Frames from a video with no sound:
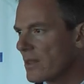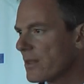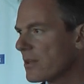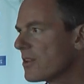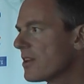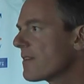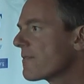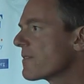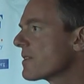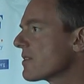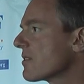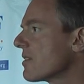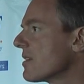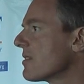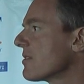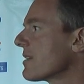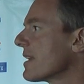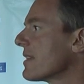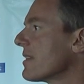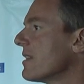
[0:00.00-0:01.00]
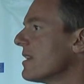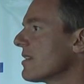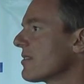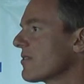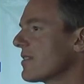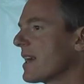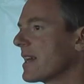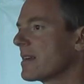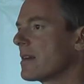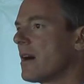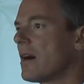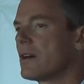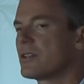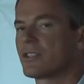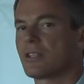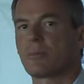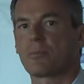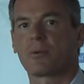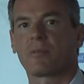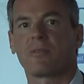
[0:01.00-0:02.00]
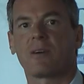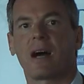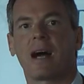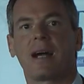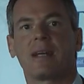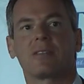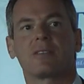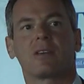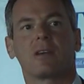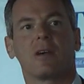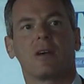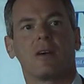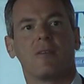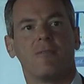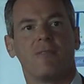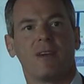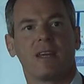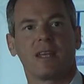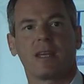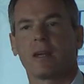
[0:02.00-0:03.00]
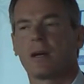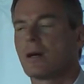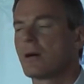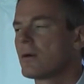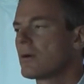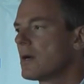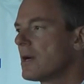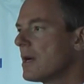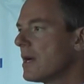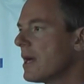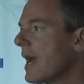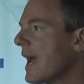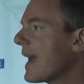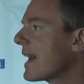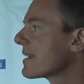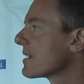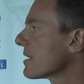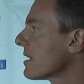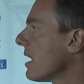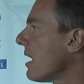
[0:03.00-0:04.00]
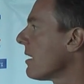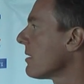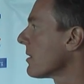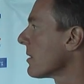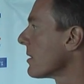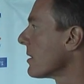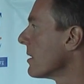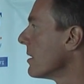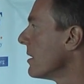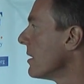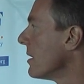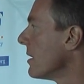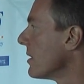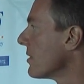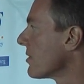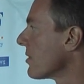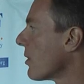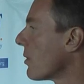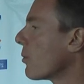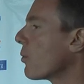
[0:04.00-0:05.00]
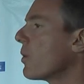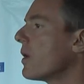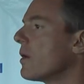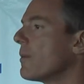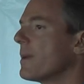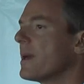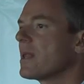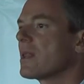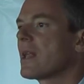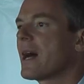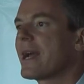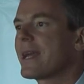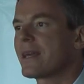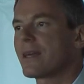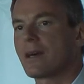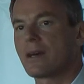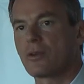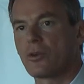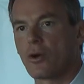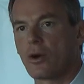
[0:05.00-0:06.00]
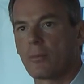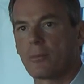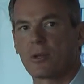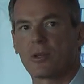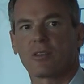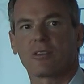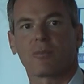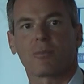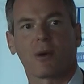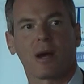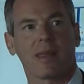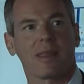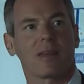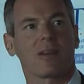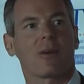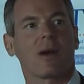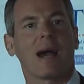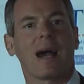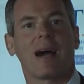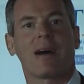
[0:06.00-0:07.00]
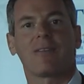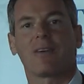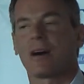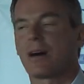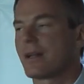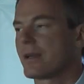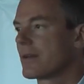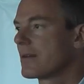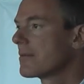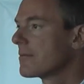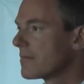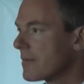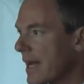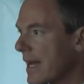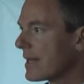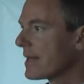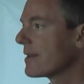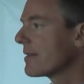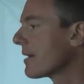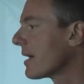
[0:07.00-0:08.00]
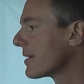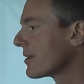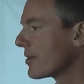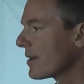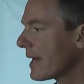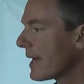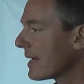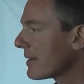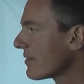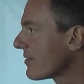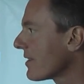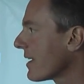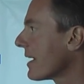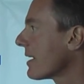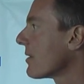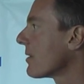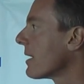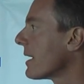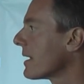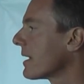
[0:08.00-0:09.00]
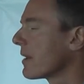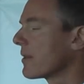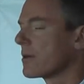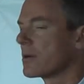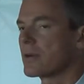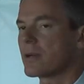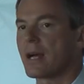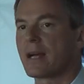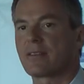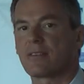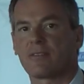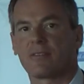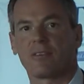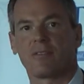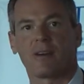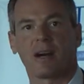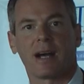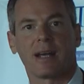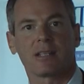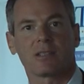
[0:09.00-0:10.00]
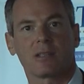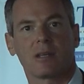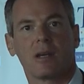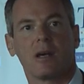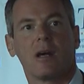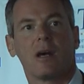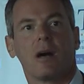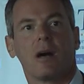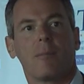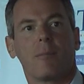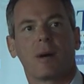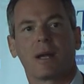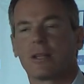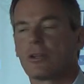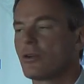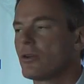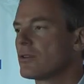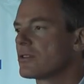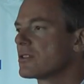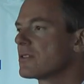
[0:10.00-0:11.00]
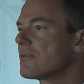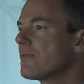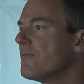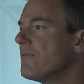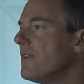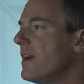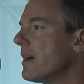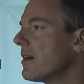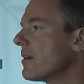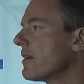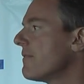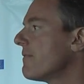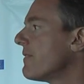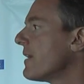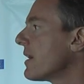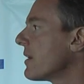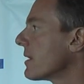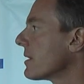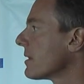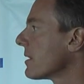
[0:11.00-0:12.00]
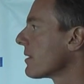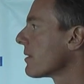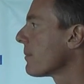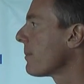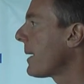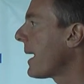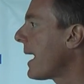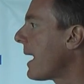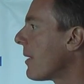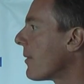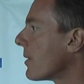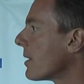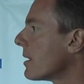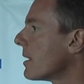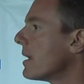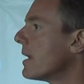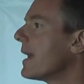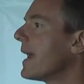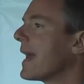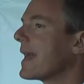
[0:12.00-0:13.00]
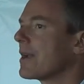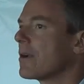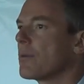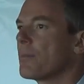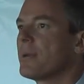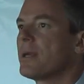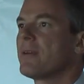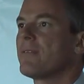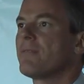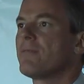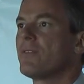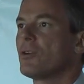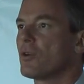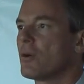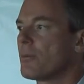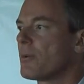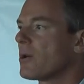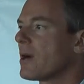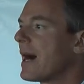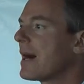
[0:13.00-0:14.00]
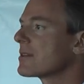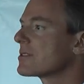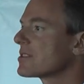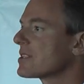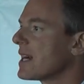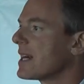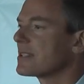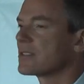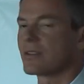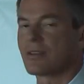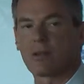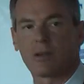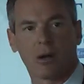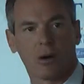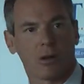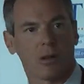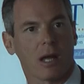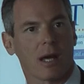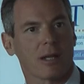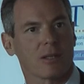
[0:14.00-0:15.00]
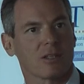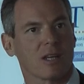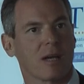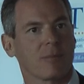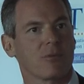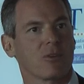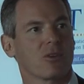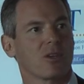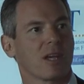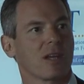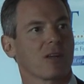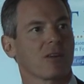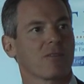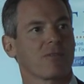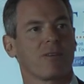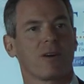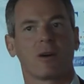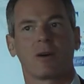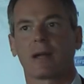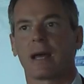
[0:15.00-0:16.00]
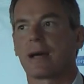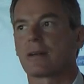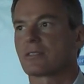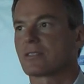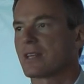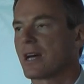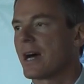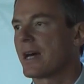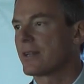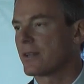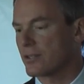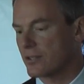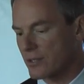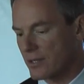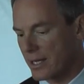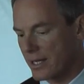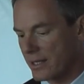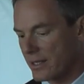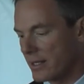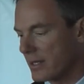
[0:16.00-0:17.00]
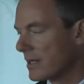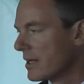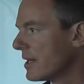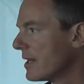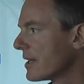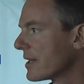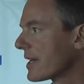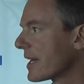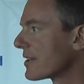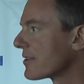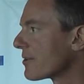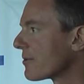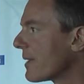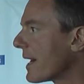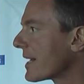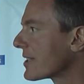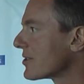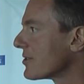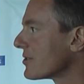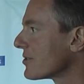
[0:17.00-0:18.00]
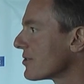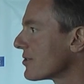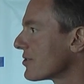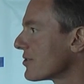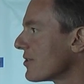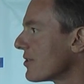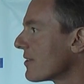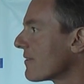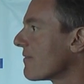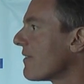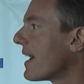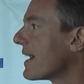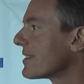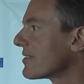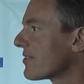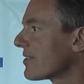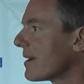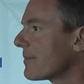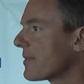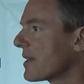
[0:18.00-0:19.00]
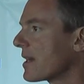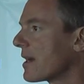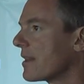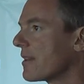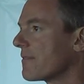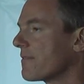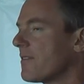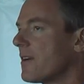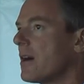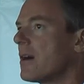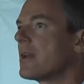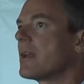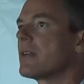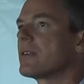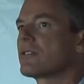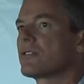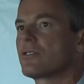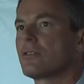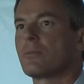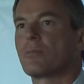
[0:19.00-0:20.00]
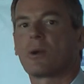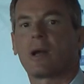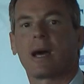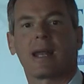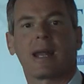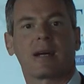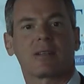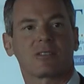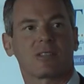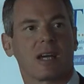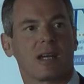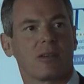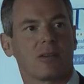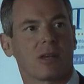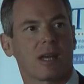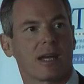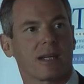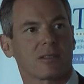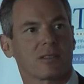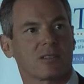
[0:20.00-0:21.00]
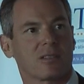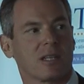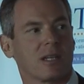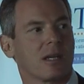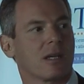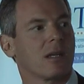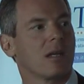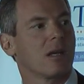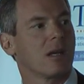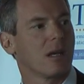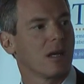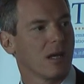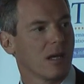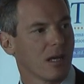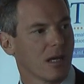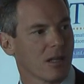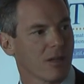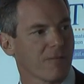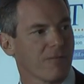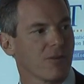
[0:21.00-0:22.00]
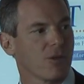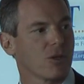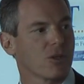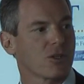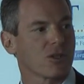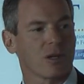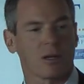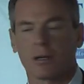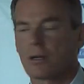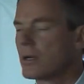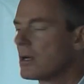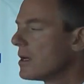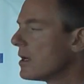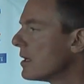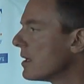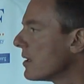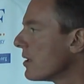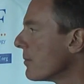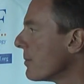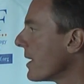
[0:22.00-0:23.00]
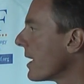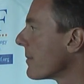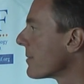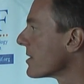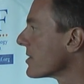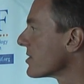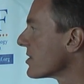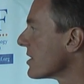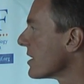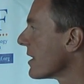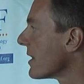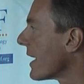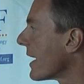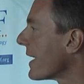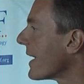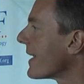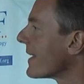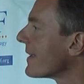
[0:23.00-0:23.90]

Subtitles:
The difference is that this technology provides video and color. So it will be like a normal display that you have on your handset or any other kind of device, but it uses very, very little power. And it'll be viewable outside. So you know a lot of times you take your phone outside and you're trying to get directions or find something on the phone and it's too bright outside, you can't see it. In the future, you'll be able to see that.